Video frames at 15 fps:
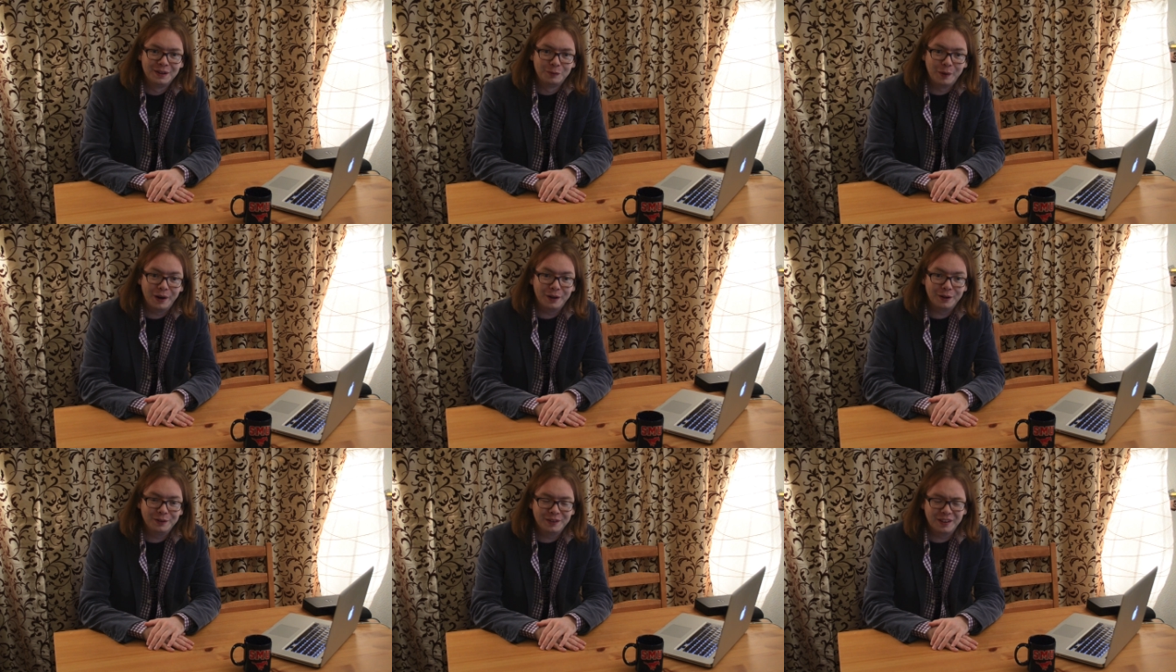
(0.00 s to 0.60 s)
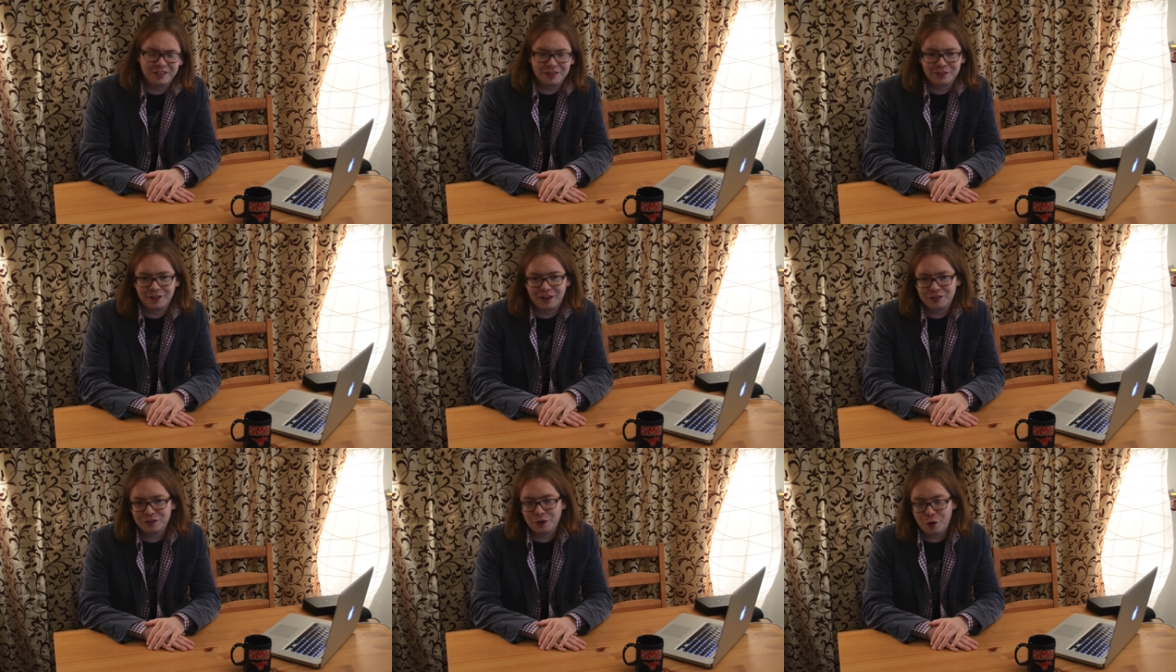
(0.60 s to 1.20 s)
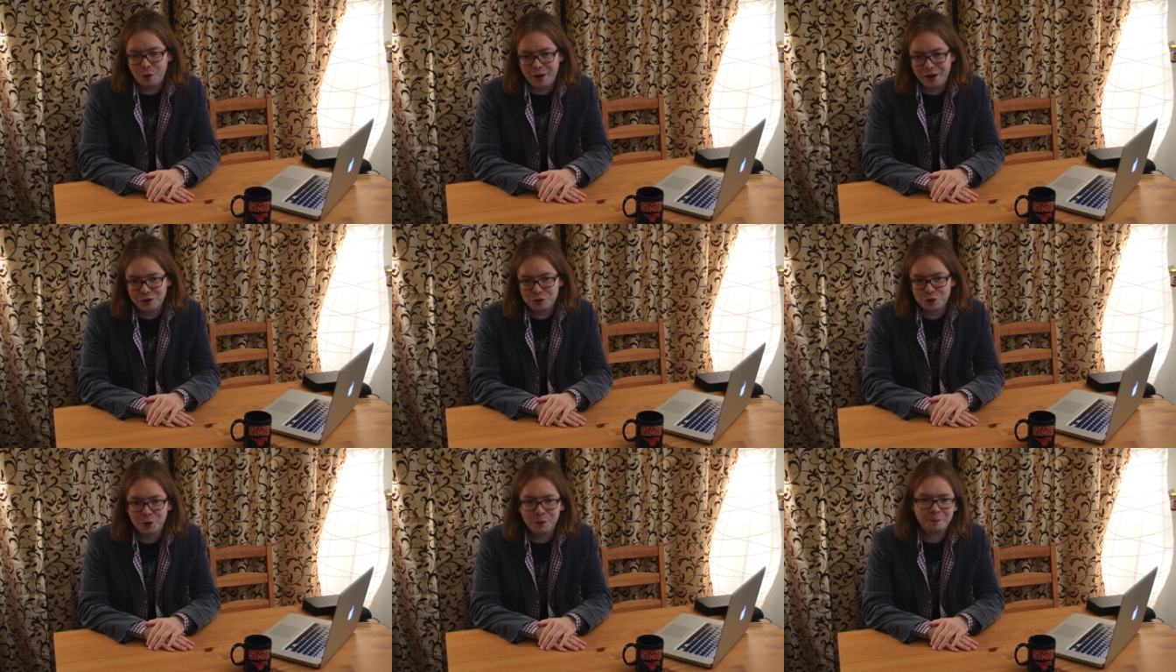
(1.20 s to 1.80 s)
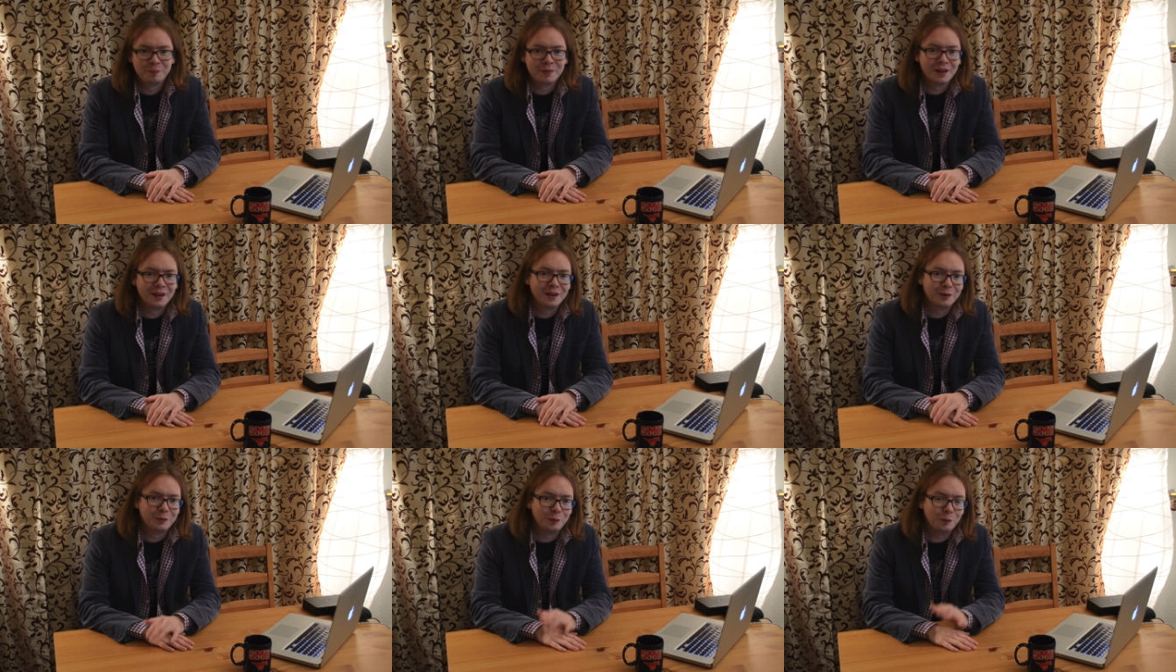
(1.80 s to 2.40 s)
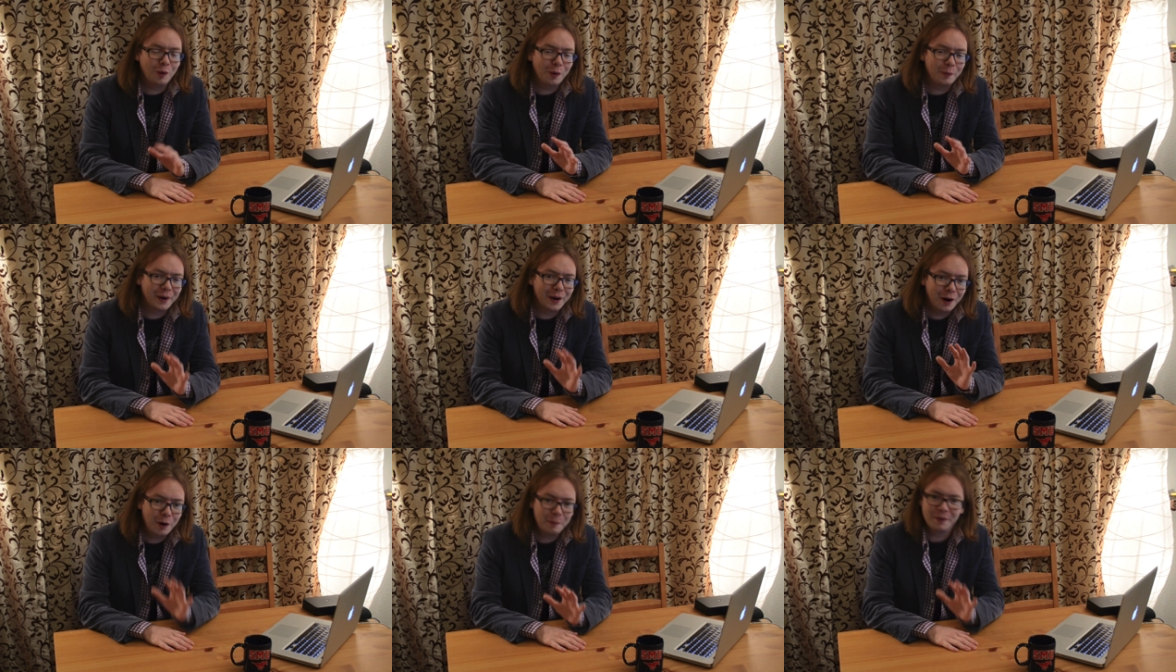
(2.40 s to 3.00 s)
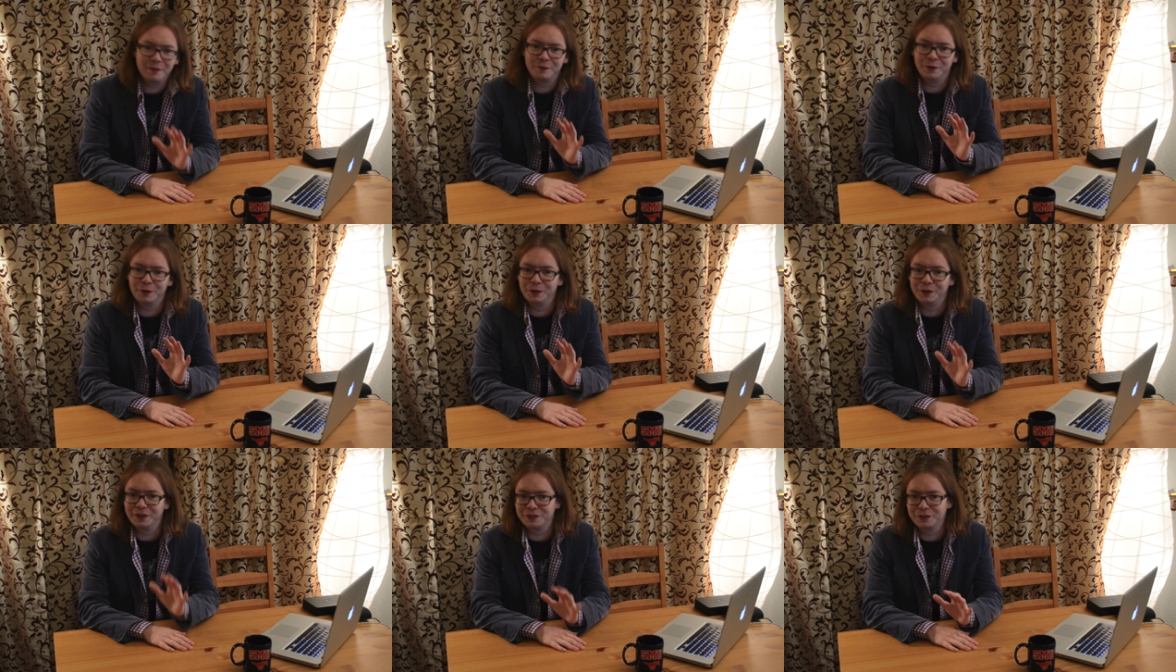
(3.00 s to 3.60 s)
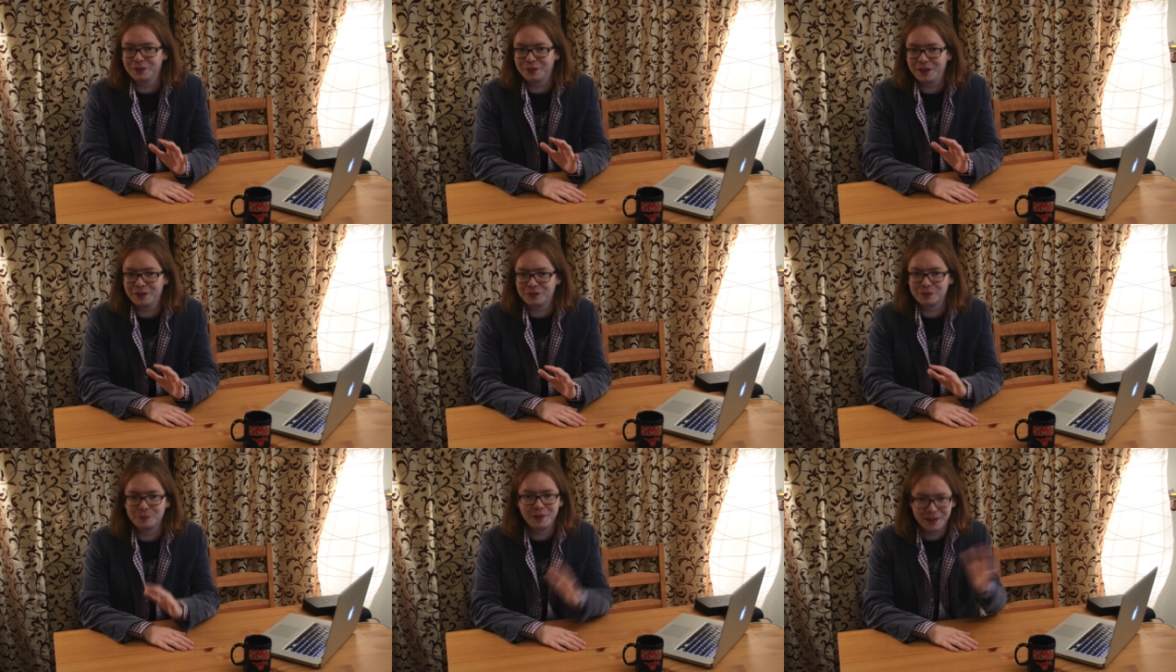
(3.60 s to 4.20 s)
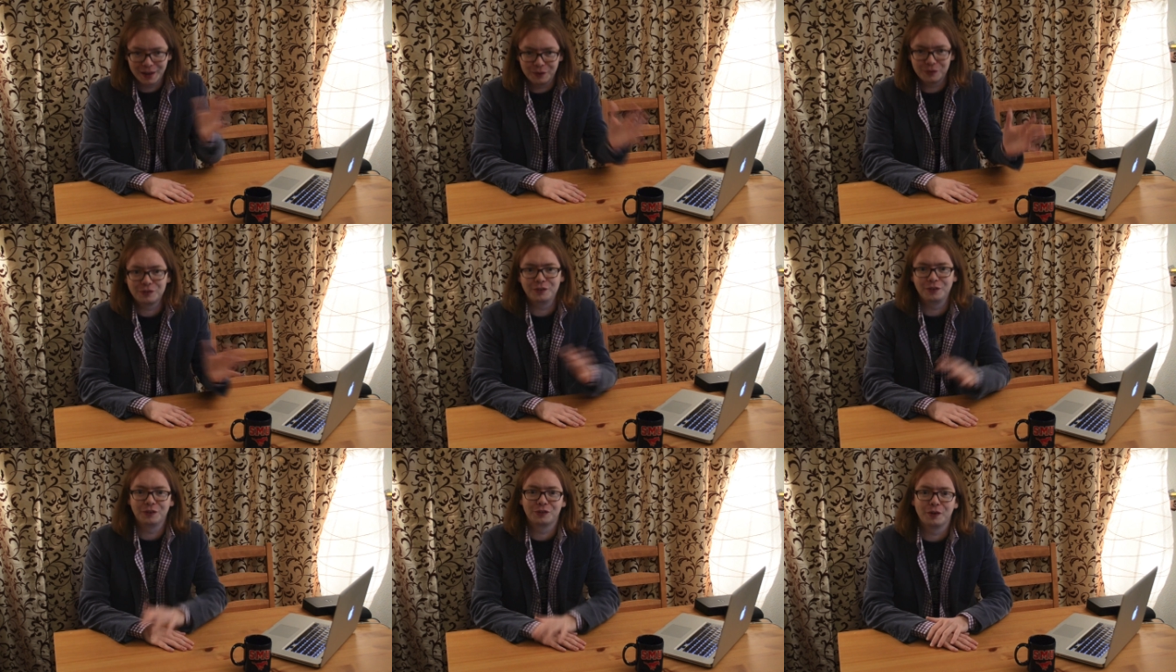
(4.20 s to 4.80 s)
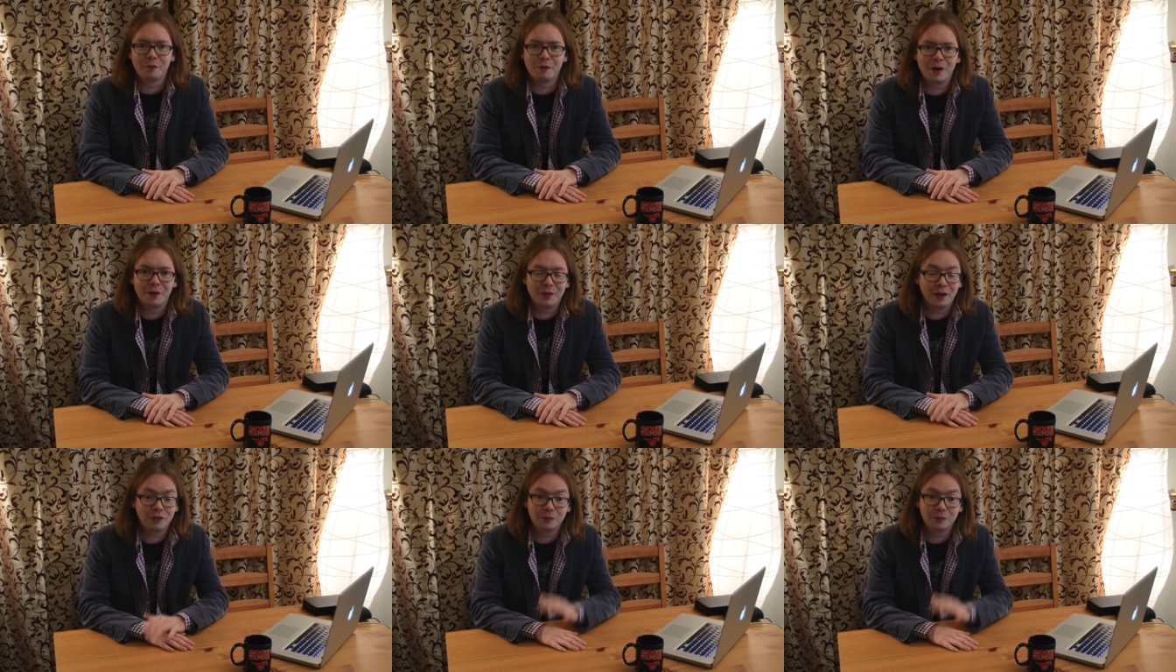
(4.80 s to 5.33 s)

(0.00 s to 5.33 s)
Well, that's not quite true. What we're hoping for is that there's something else to discover out there,